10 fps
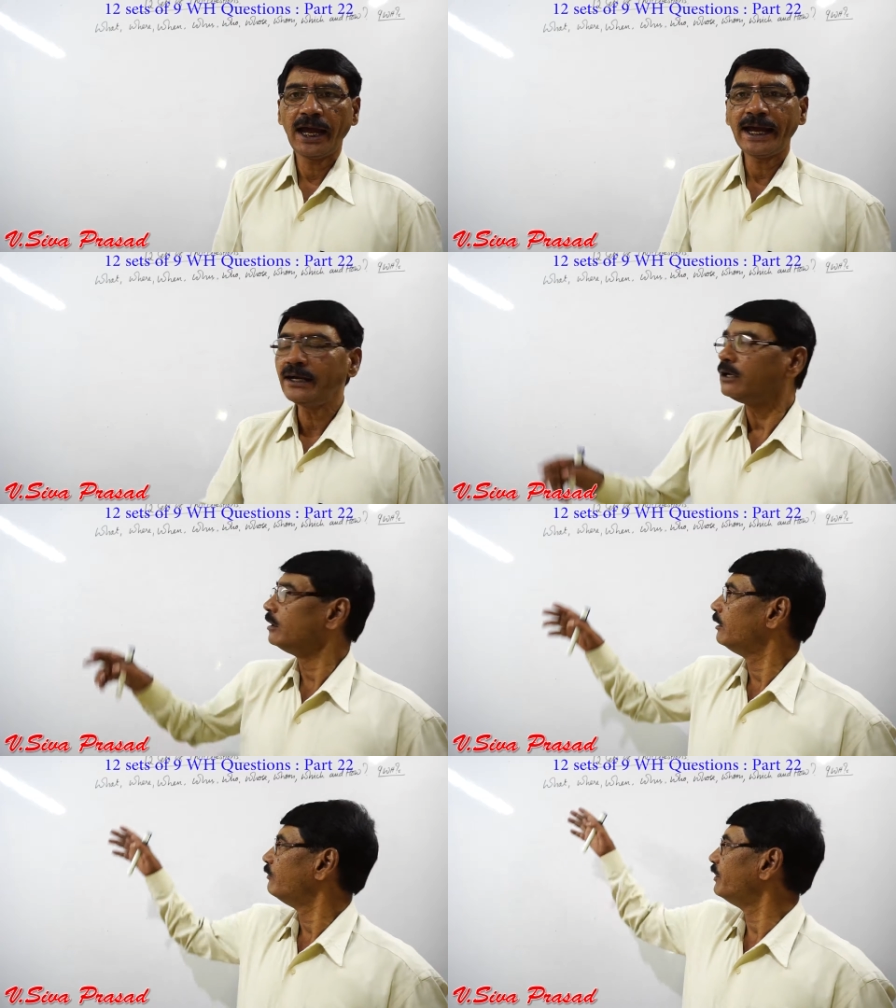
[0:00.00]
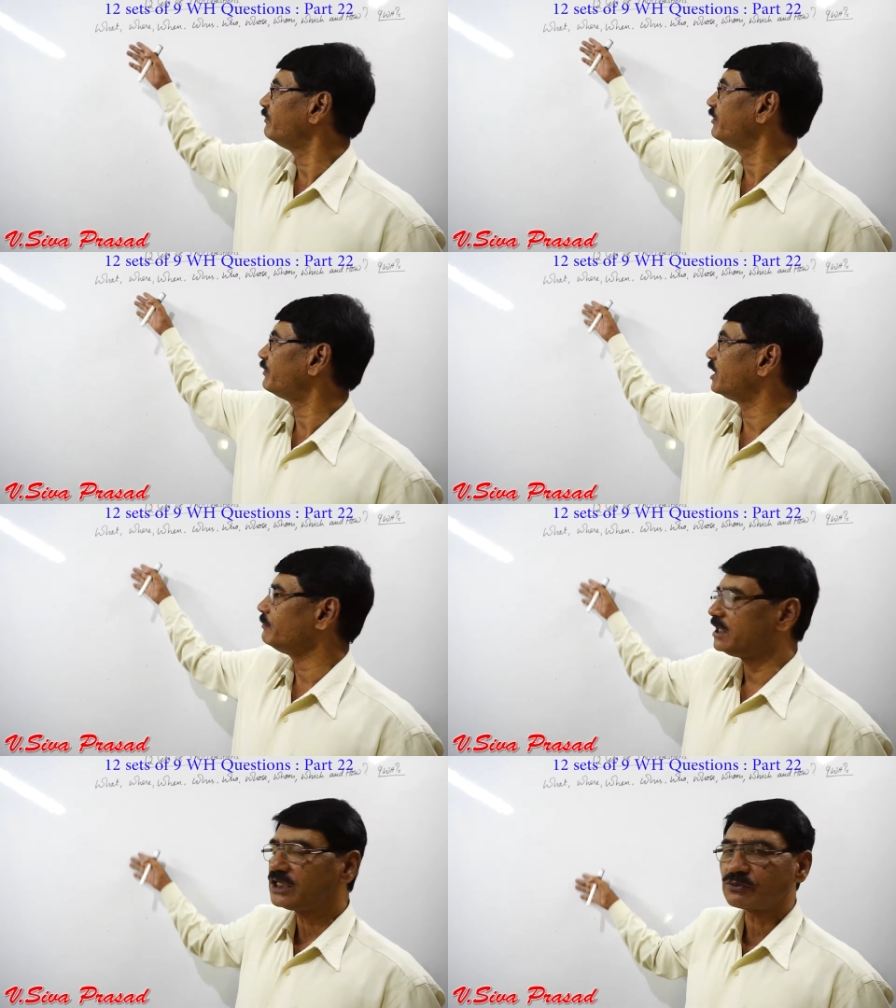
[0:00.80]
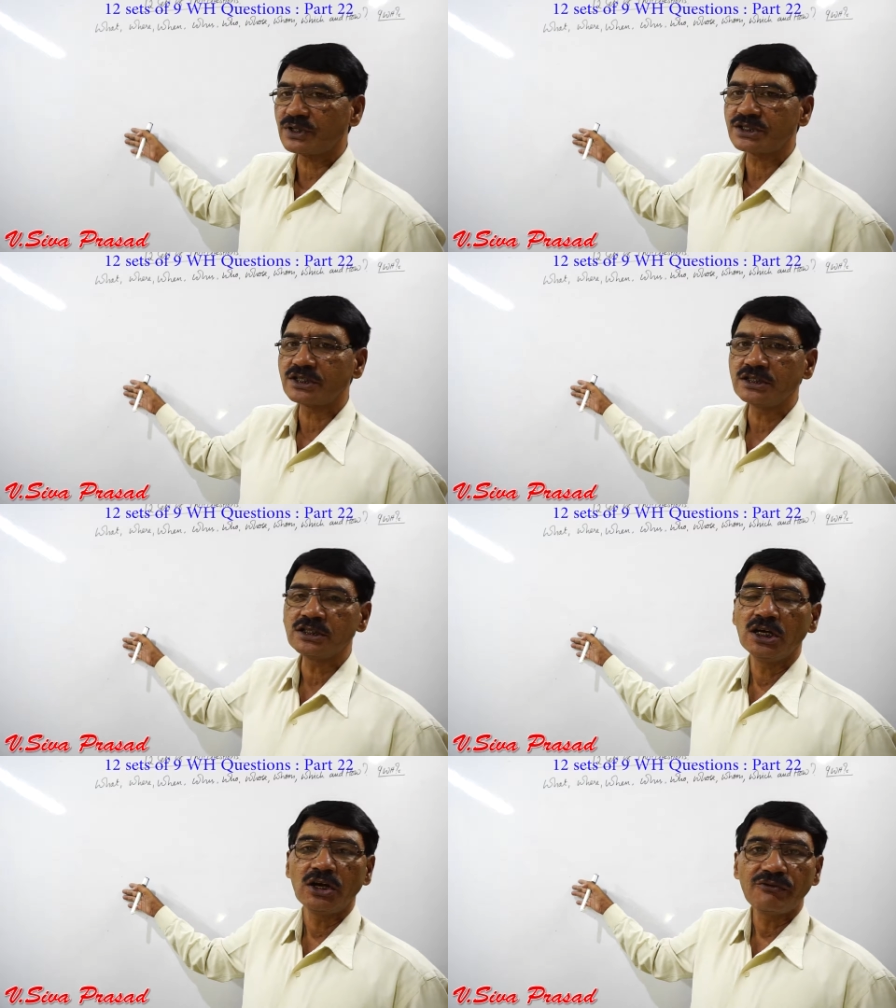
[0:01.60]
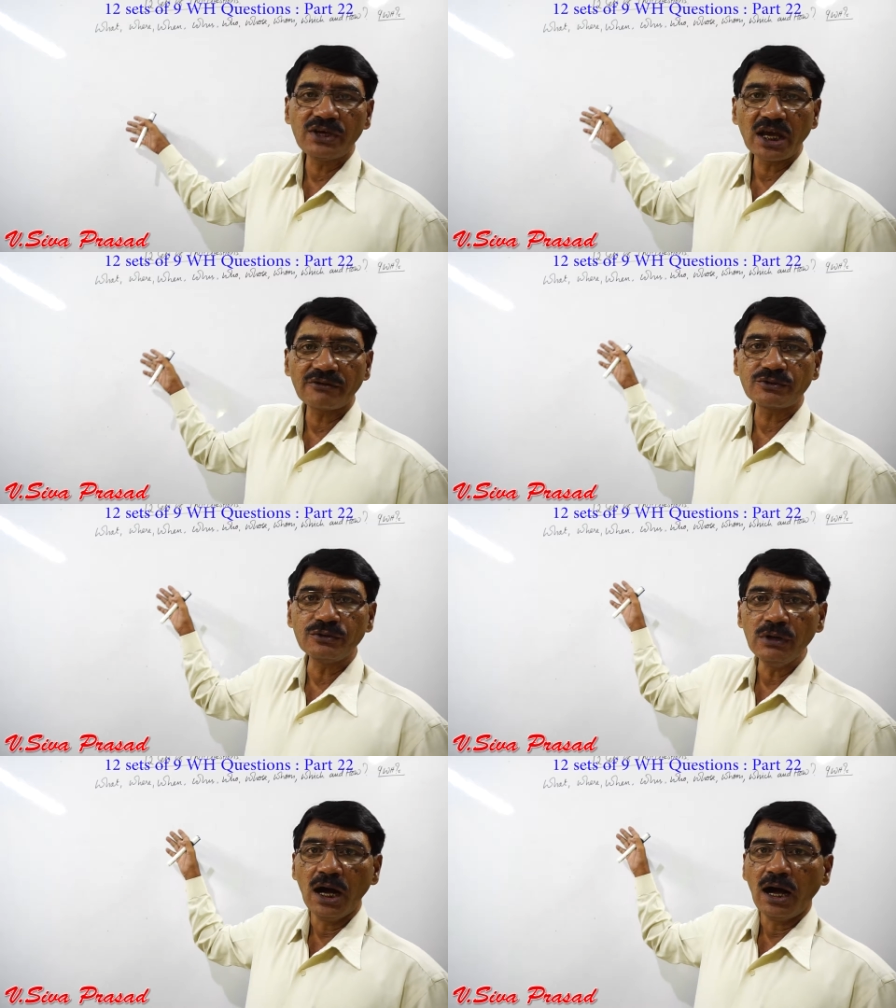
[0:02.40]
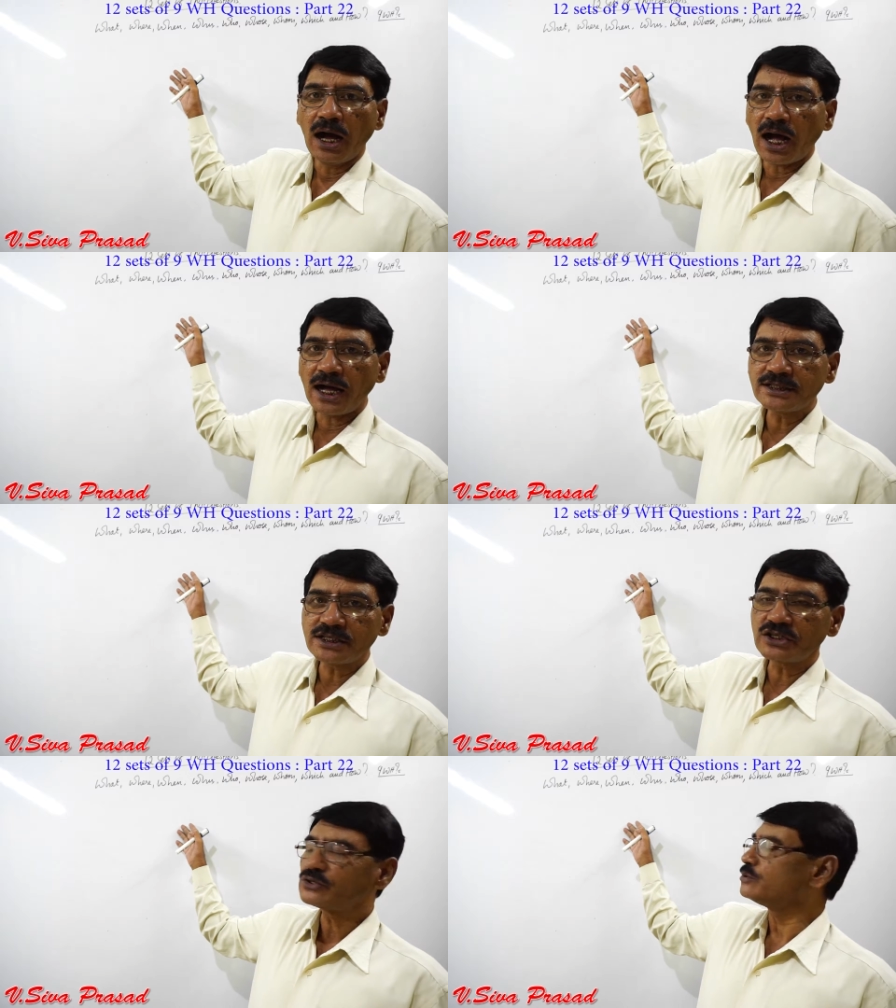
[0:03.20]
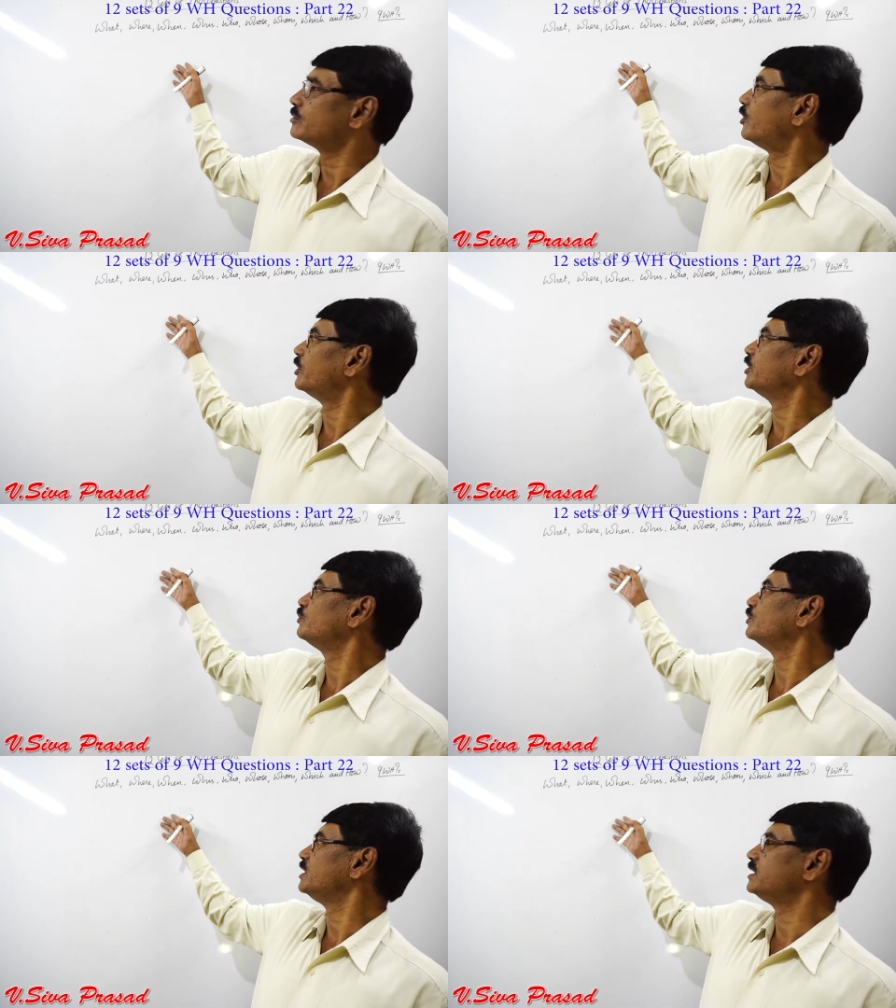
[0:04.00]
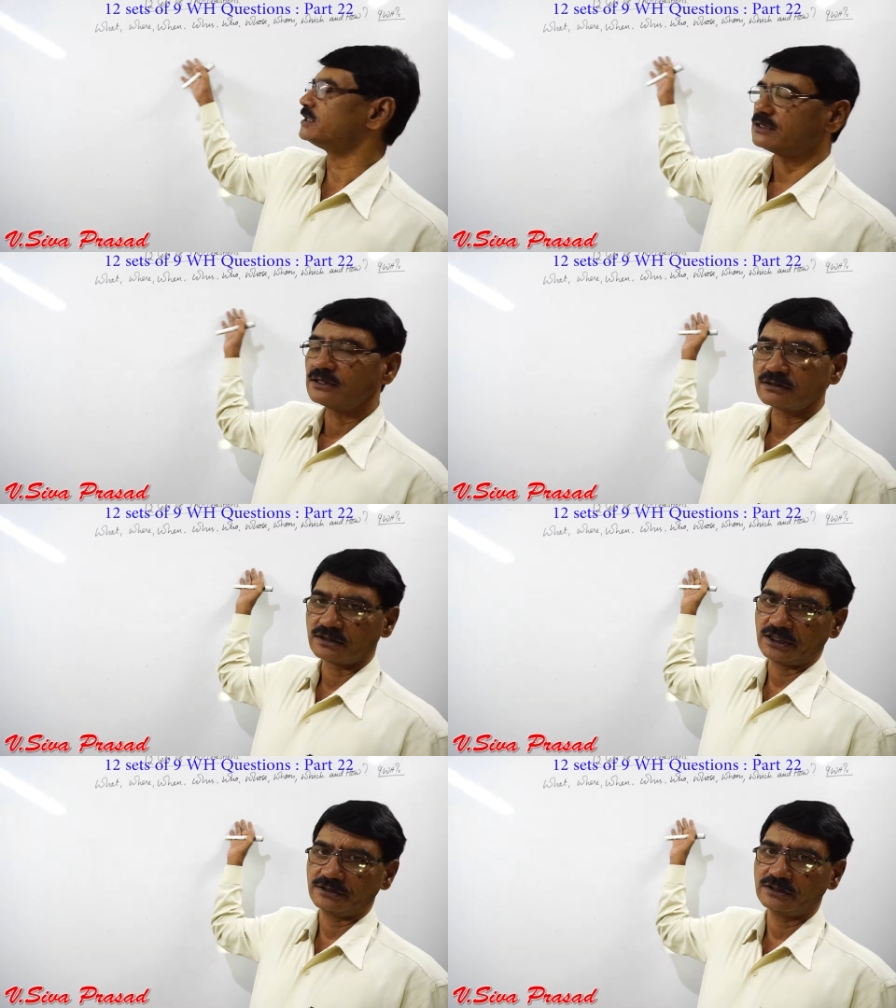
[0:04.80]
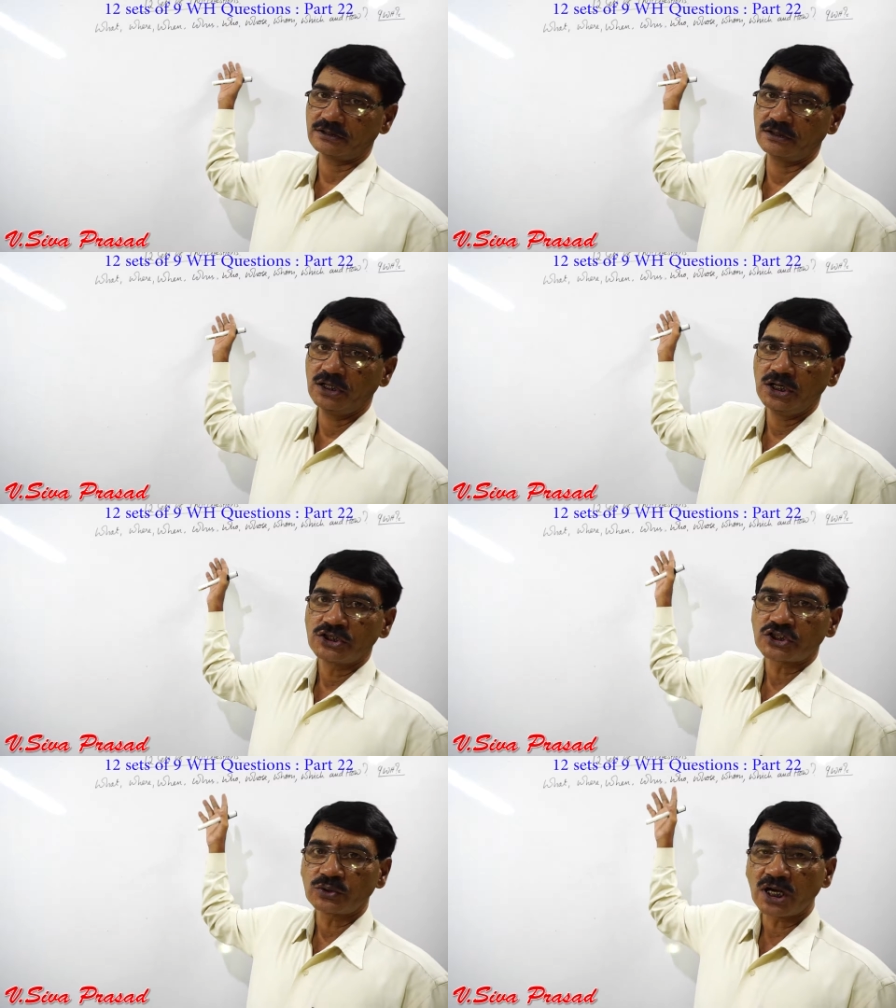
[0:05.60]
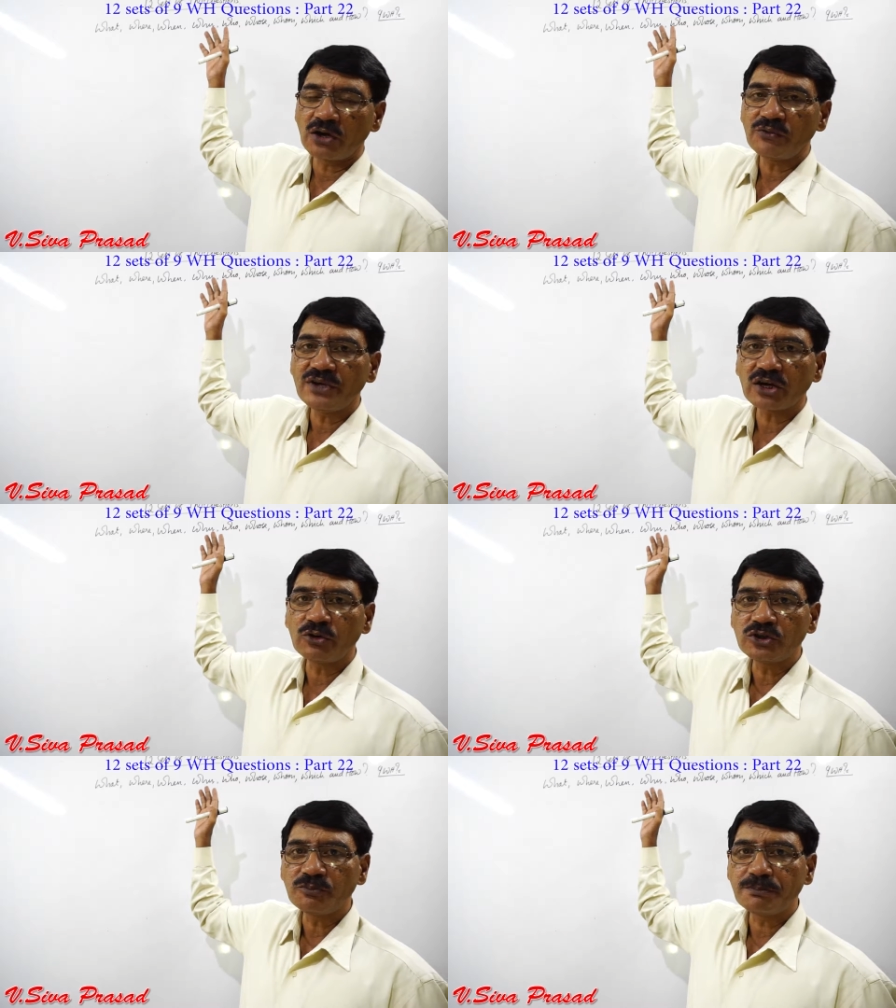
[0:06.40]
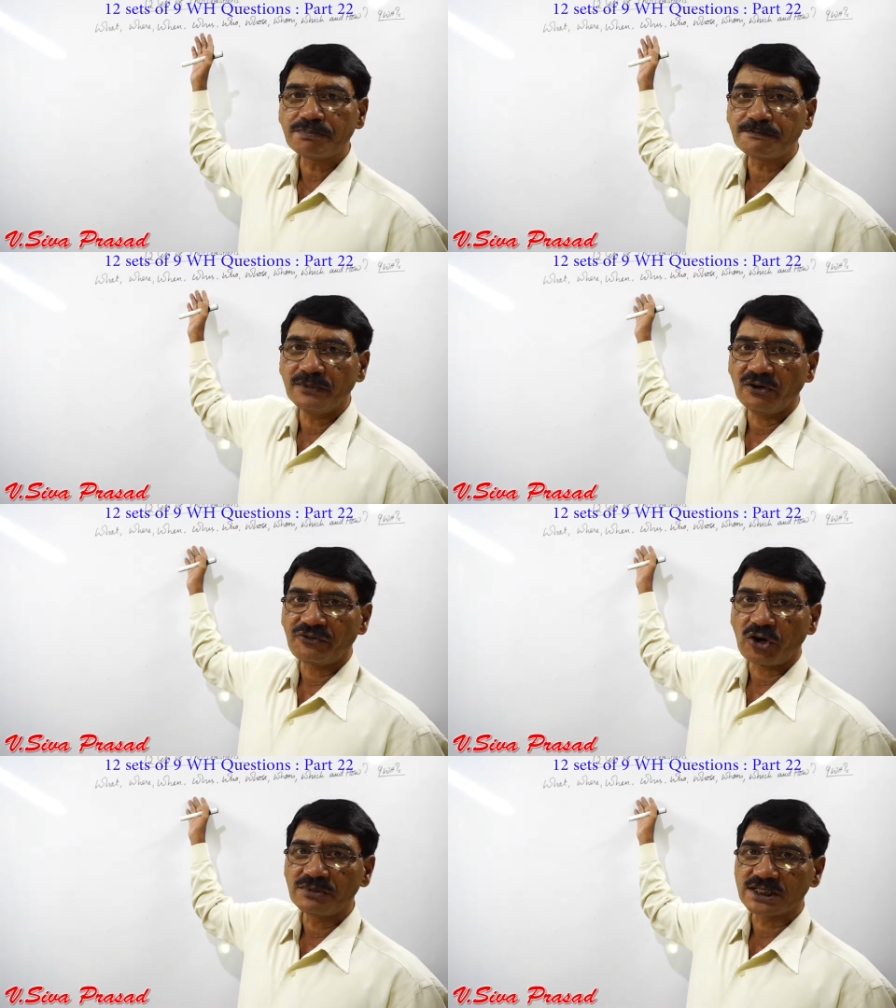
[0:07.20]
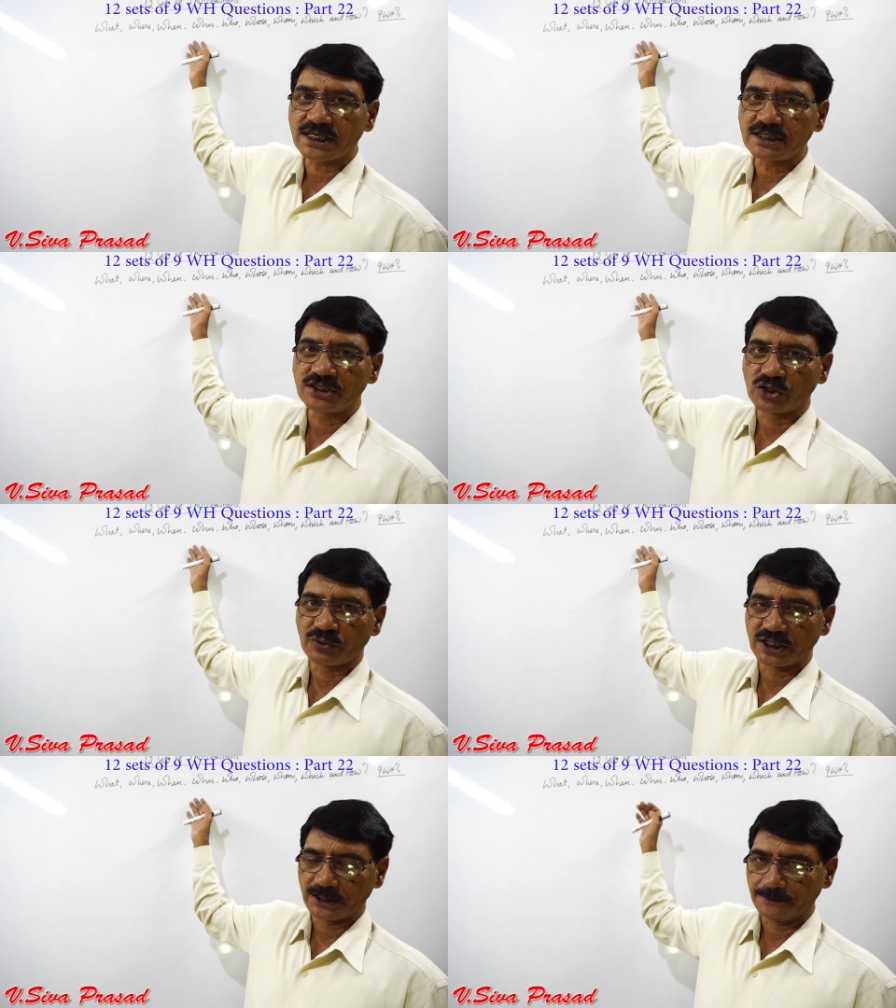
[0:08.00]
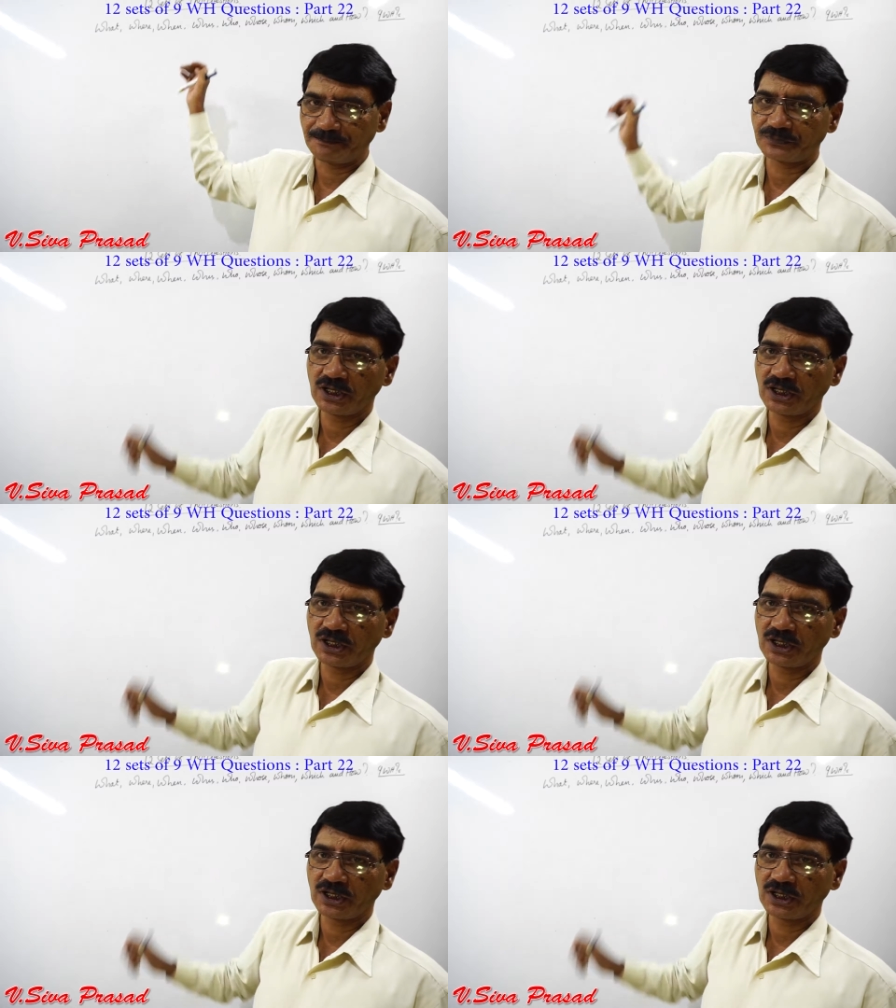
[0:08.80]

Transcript: And when we frame these questions we have to answer according to these things. So now we are going to form a sentence over here.